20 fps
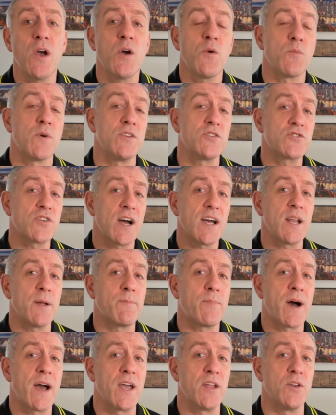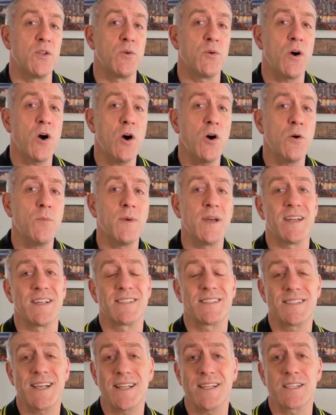when trying to buy a new home in a
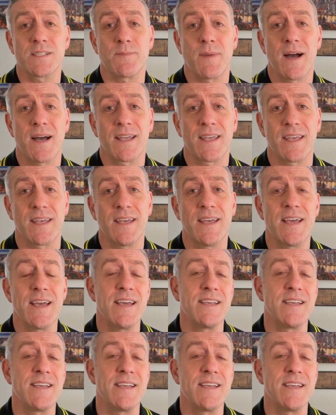seller's market